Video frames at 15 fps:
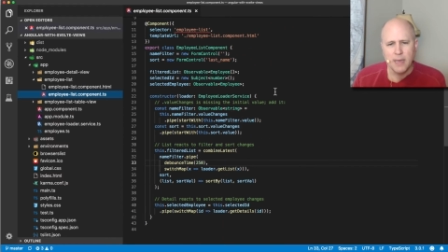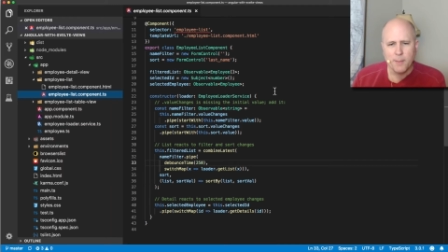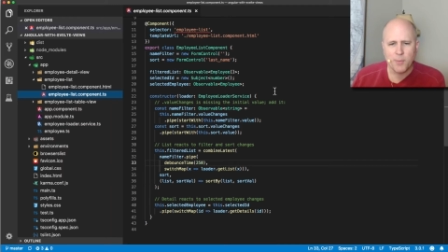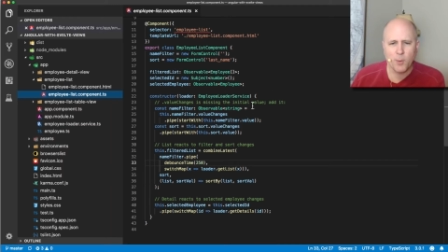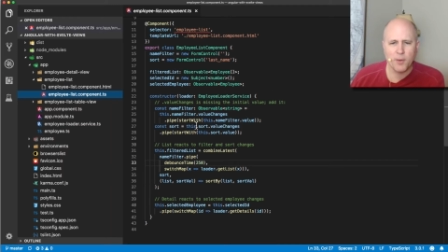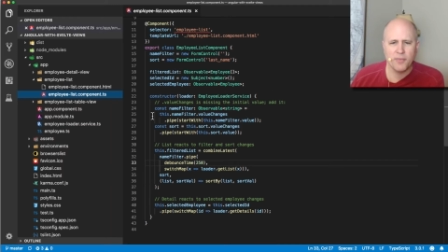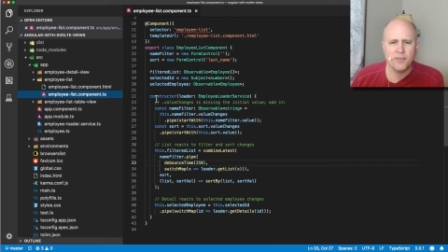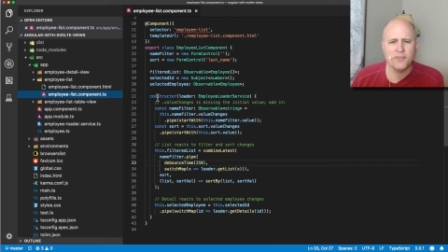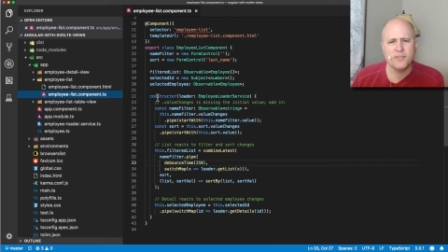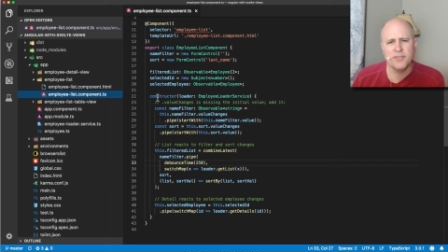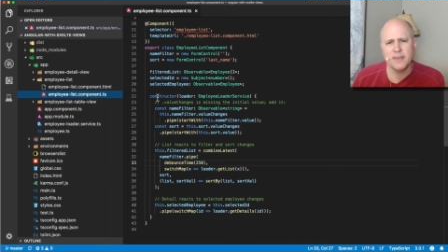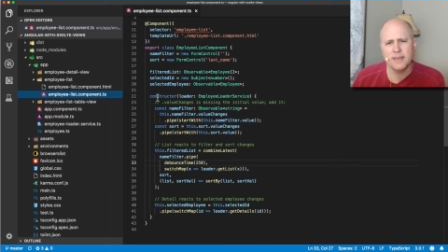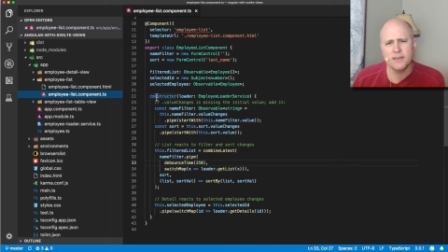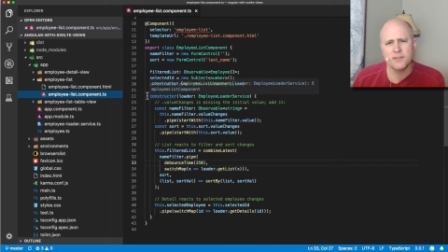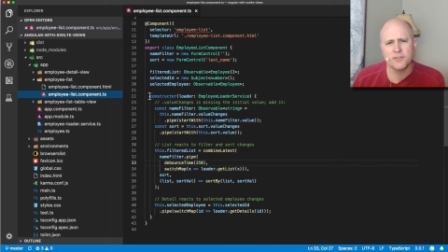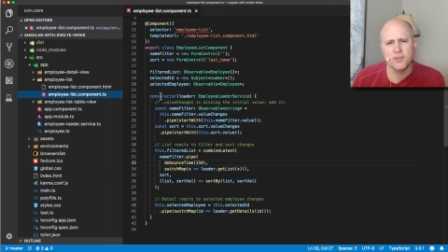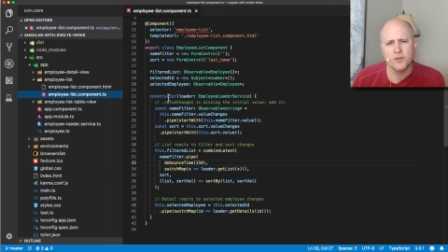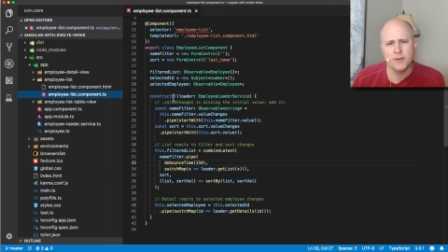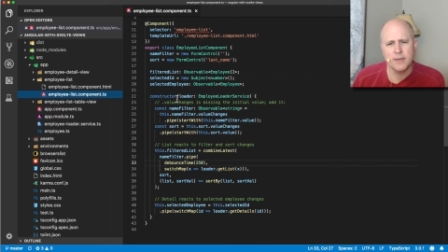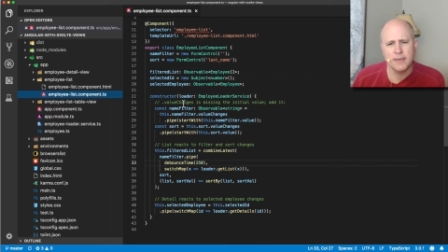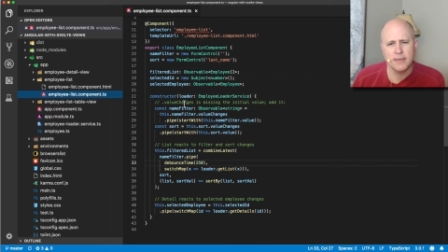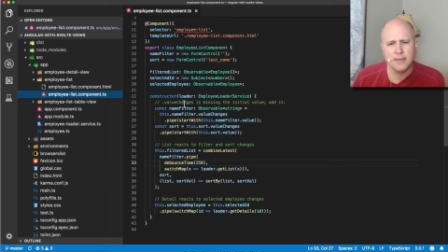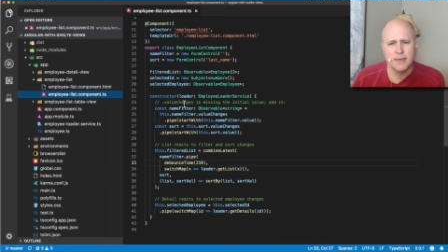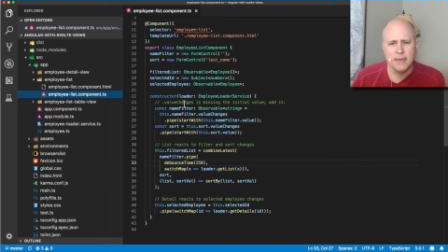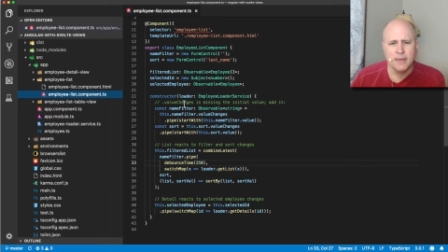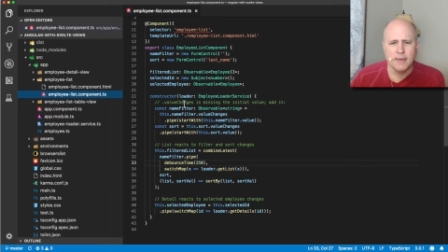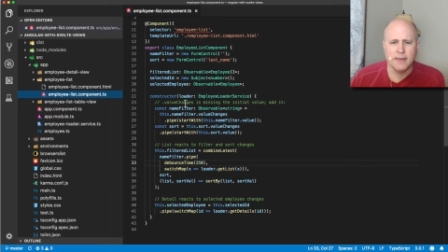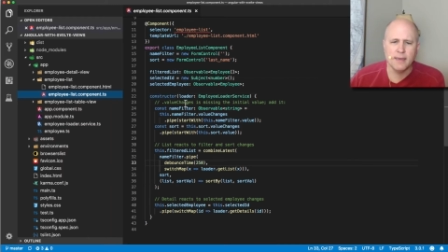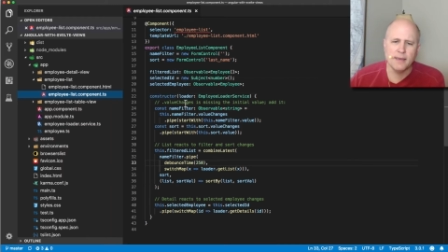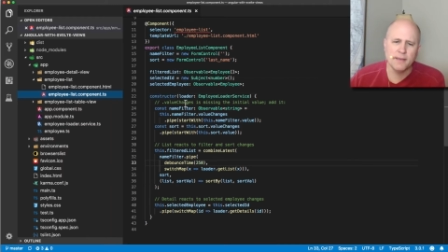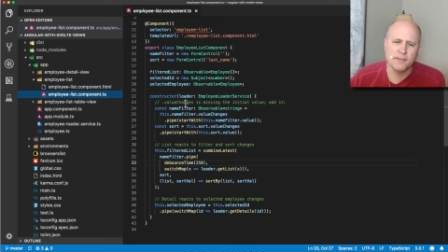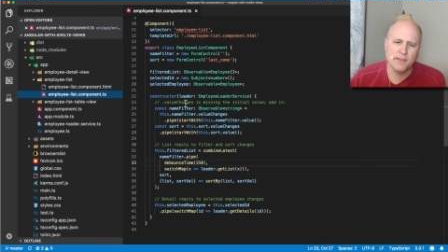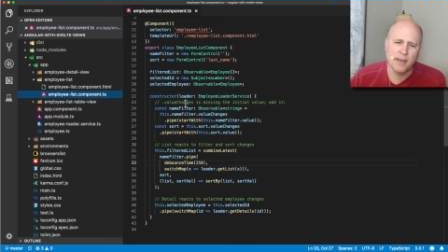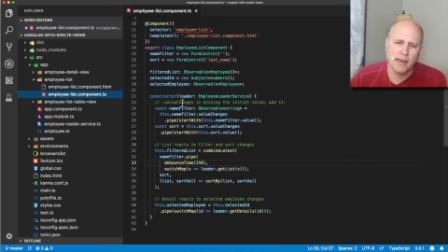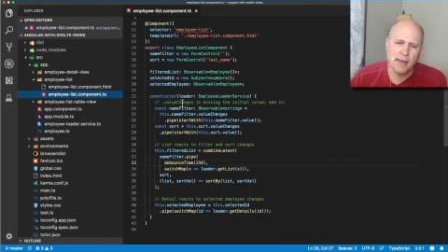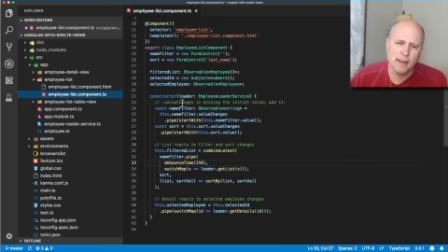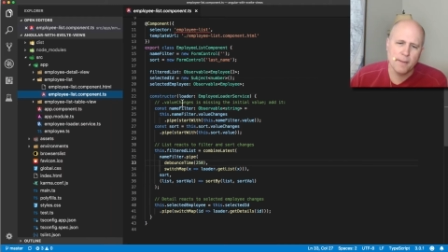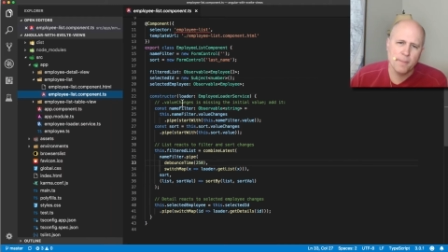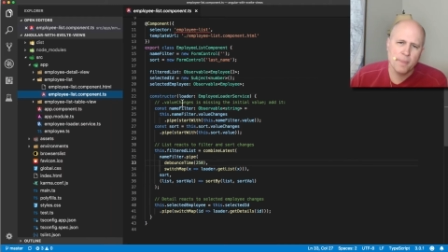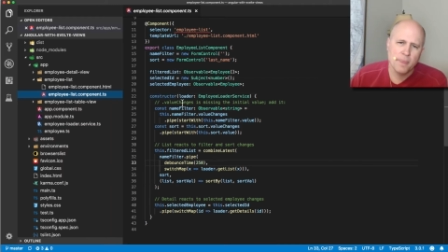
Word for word: but what this thing is doing is, uh,